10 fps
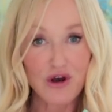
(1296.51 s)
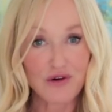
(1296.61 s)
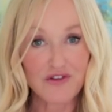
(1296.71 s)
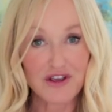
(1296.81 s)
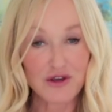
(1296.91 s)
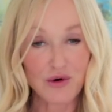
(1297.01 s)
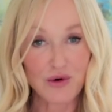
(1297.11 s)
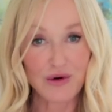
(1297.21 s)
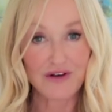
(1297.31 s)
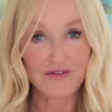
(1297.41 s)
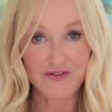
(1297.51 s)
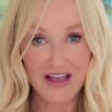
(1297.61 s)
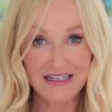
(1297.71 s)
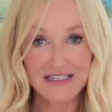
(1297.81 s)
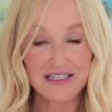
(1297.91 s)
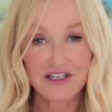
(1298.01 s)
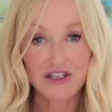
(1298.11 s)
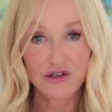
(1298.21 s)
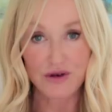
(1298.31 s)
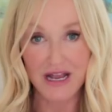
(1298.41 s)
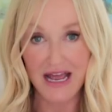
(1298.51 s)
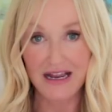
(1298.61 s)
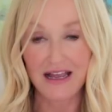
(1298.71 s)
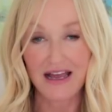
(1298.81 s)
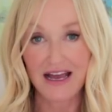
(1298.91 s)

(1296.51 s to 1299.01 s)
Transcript: over your face, your neck,